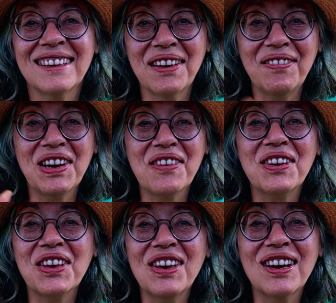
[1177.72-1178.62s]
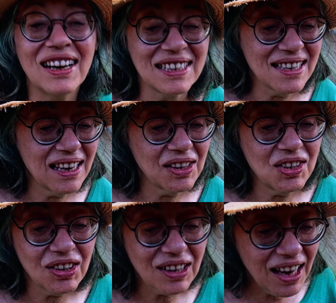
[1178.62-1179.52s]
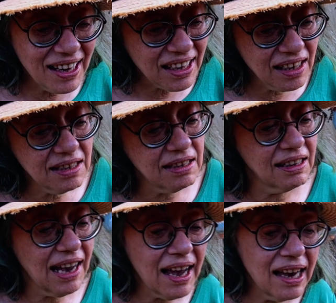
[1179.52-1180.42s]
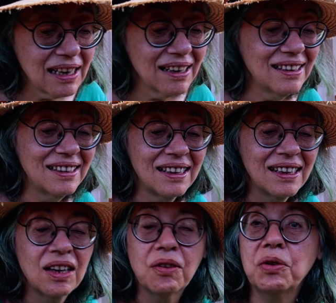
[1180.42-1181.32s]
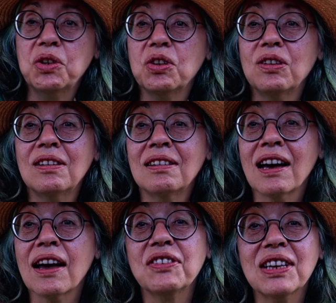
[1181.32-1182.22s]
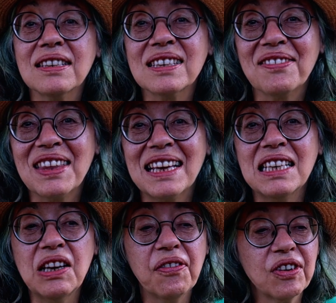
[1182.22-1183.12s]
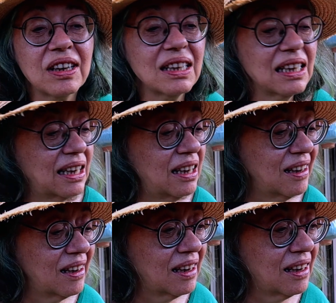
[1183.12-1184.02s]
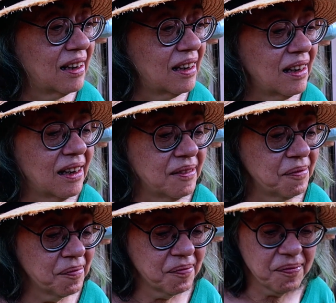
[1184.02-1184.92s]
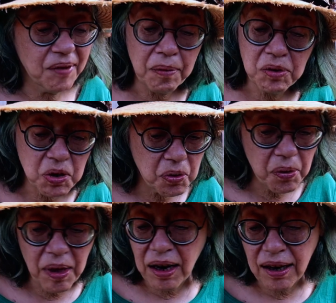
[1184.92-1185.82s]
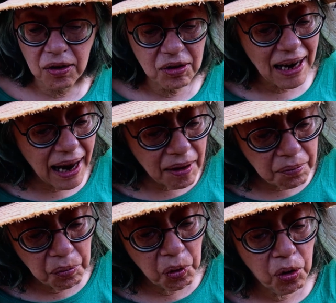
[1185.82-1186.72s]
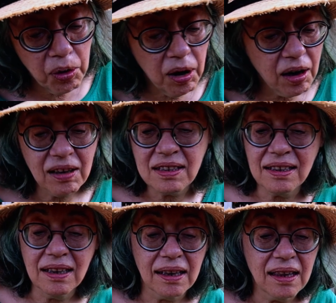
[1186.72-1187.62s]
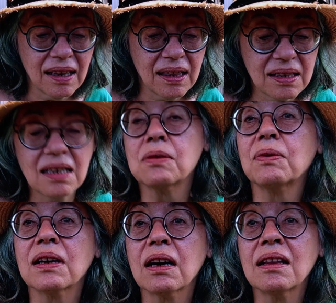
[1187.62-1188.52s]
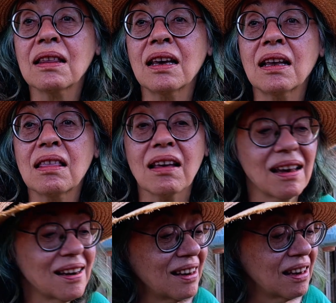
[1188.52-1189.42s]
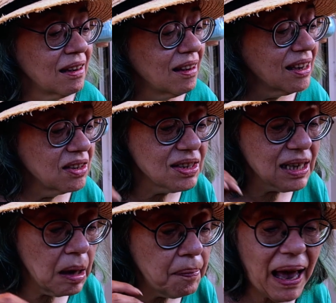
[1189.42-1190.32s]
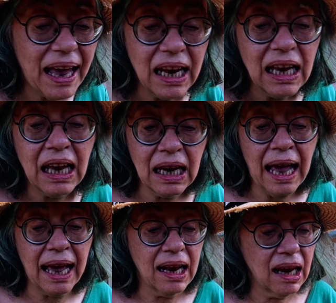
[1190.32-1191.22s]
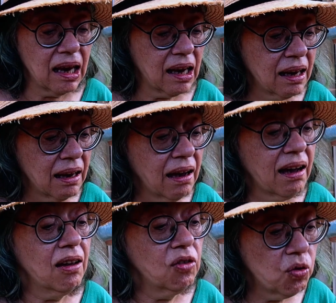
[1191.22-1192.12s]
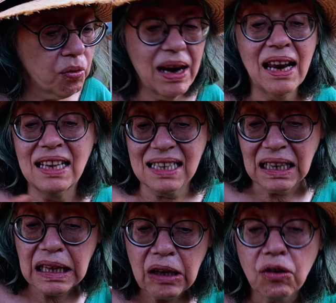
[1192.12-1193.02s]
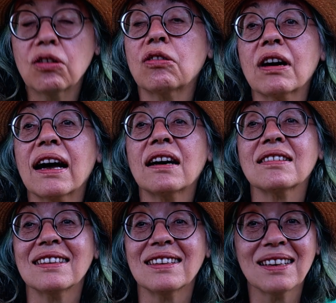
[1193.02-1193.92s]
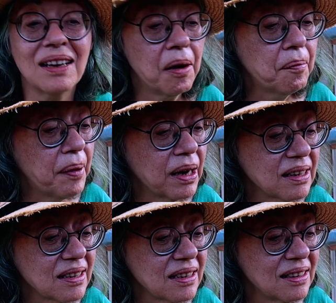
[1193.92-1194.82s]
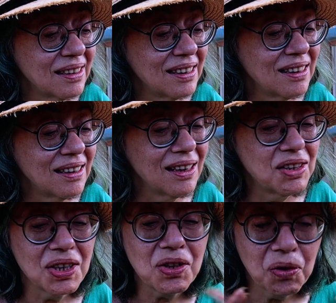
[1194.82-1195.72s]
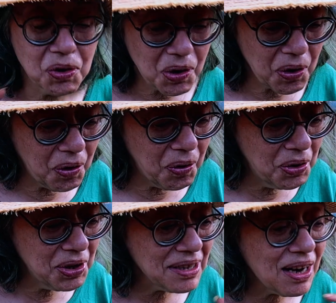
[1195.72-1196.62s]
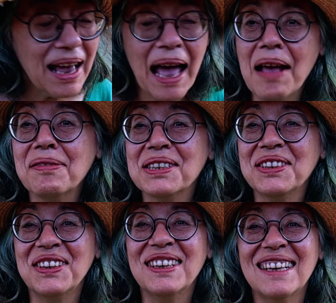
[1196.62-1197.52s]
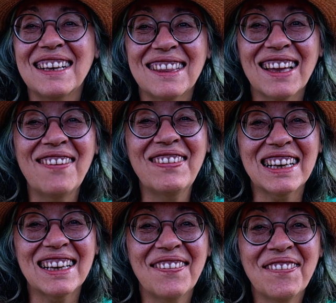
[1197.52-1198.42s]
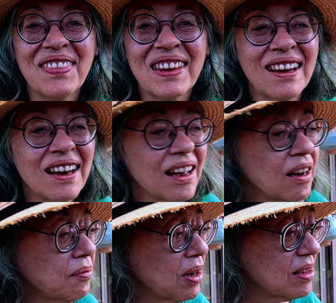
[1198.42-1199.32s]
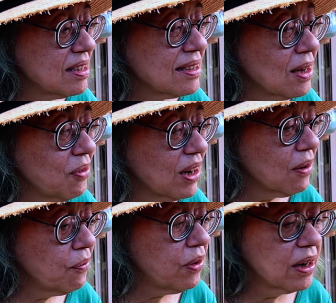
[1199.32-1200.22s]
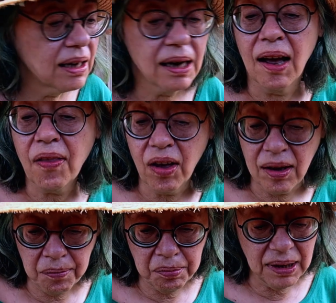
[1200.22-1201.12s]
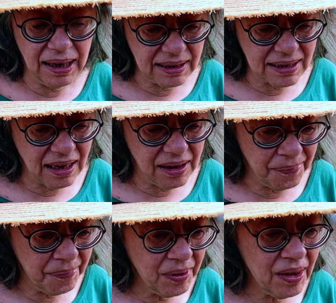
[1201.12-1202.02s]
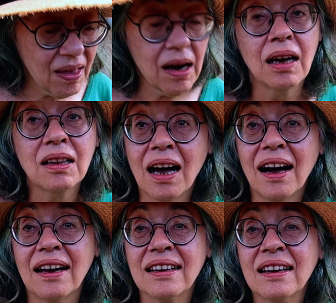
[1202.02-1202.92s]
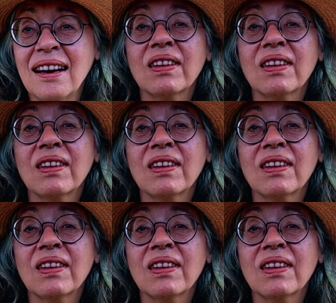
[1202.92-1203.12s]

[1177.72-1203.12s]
Let me know what you guys think. Do you like it? Do you hate it? Would you have done something differently? I'm sure that I could add more, honestly. I think this is one thing that you can just keep adding and adding. And already it's a little crowded, but It just looks so gorgeous. I absolutely love it. And I'm going to see if I can find another planter that I like.